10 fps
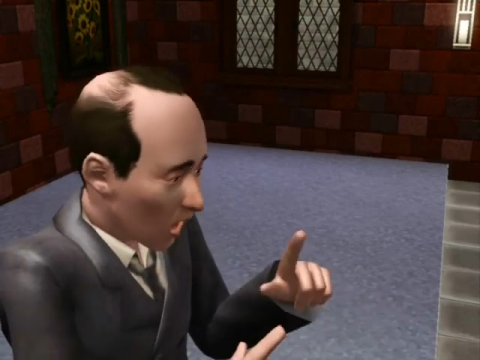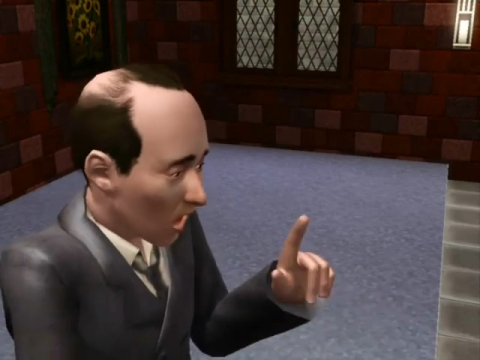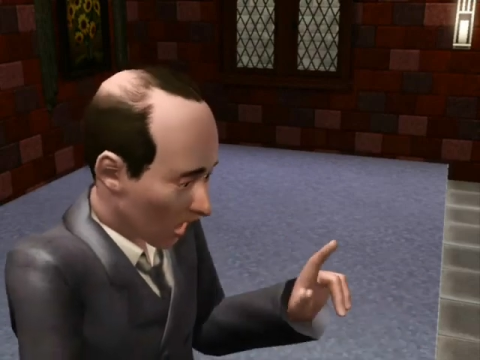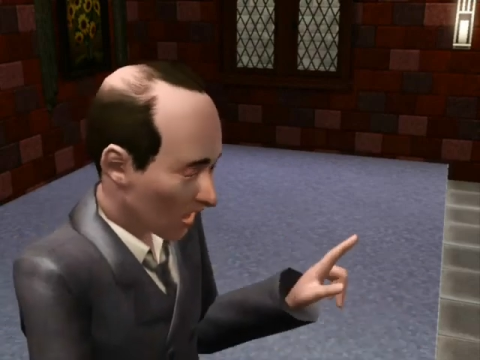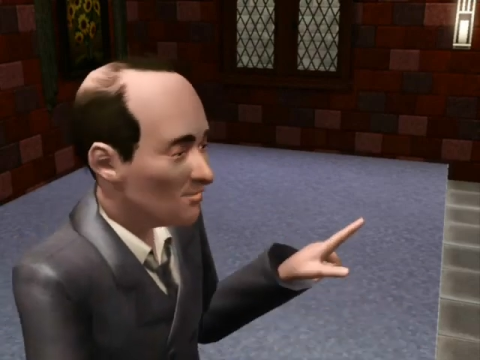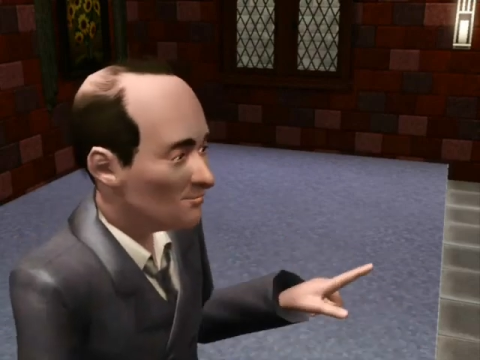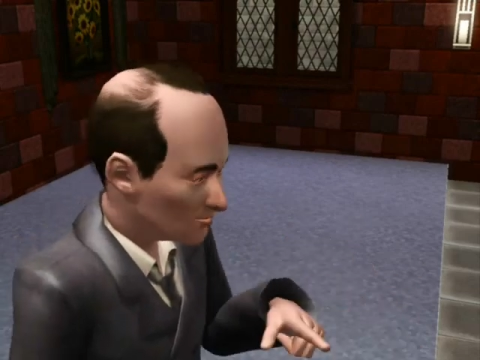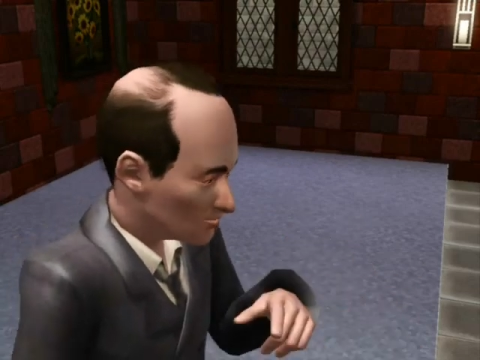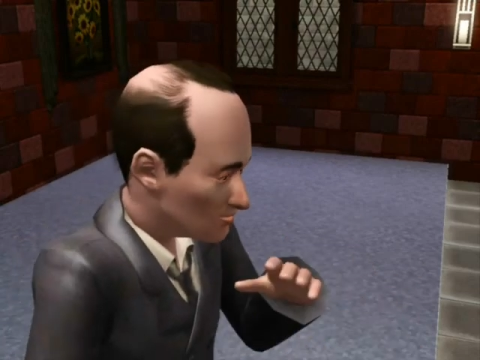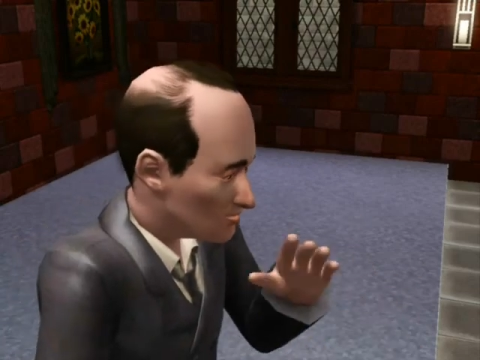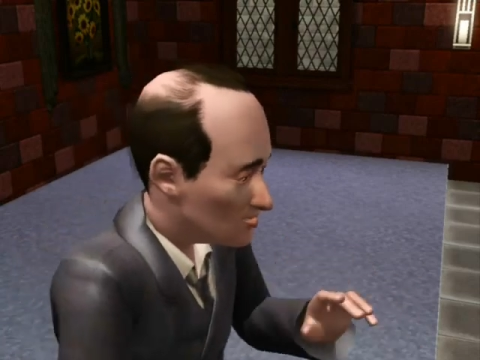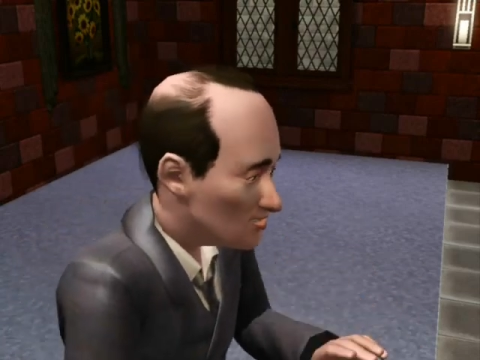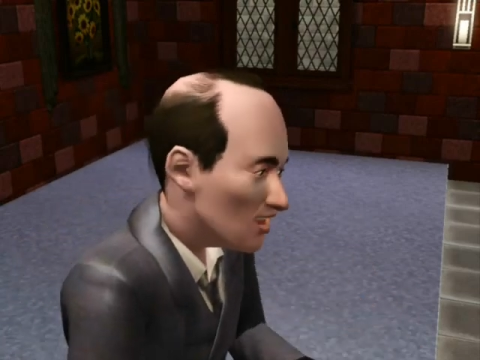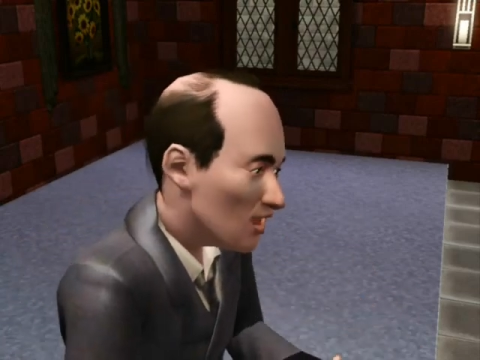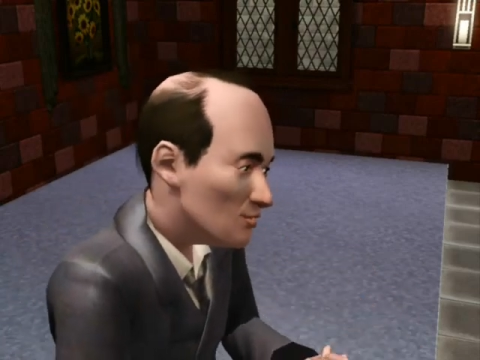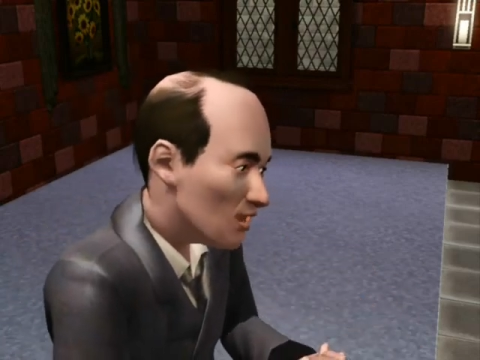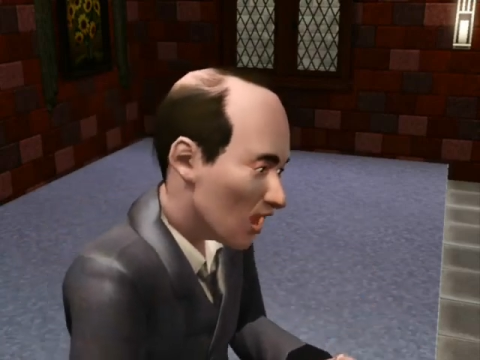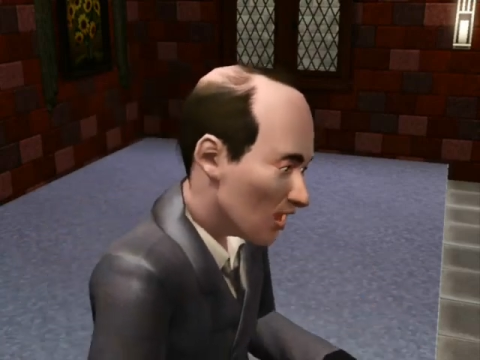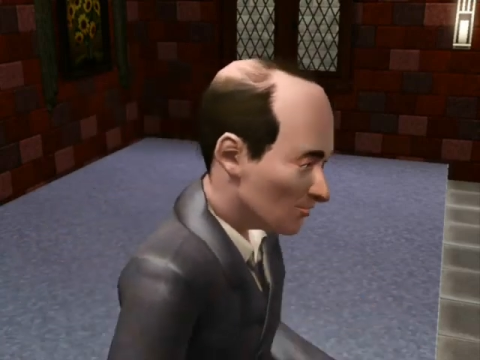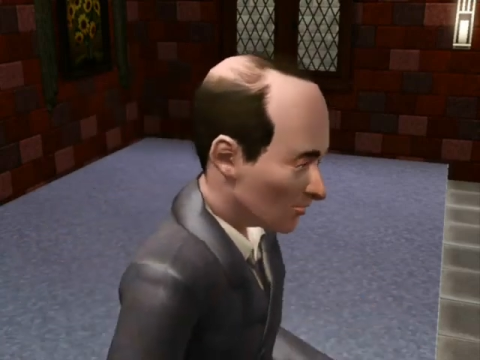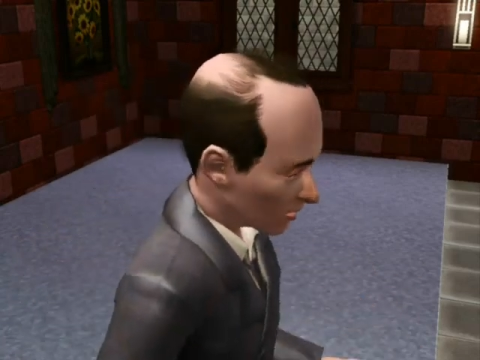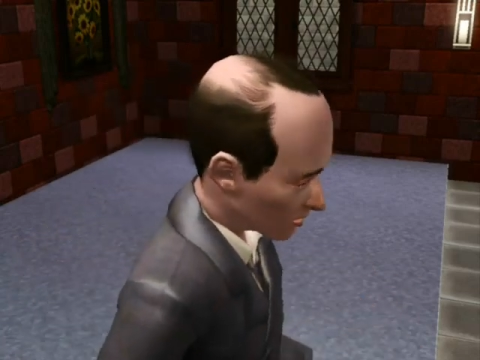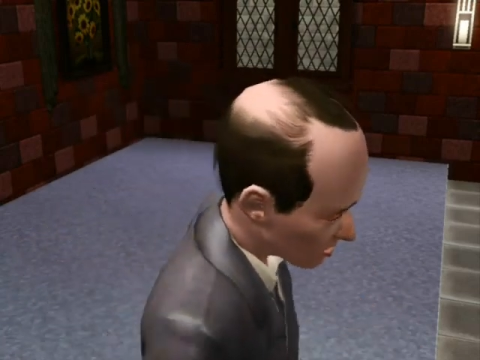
did you do wrong today, Mr. Potter?